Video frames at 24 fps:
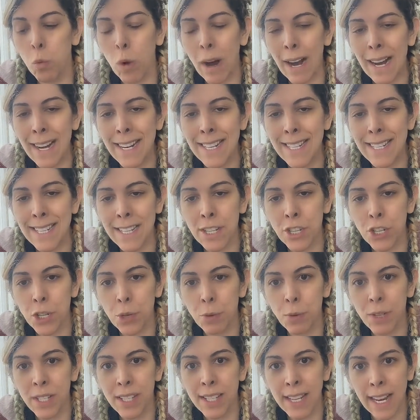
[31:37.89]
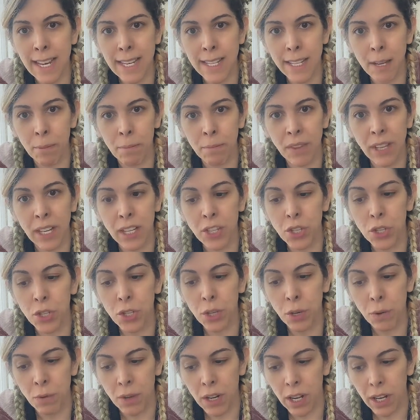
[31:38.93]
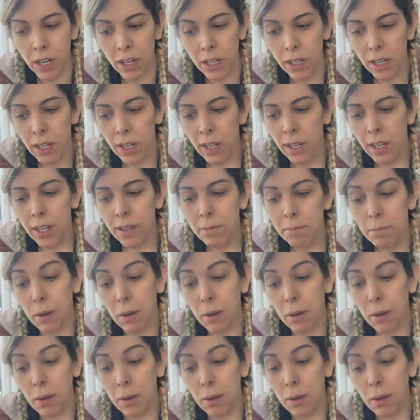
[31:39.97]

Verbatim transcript: Why didn't you say something sooner?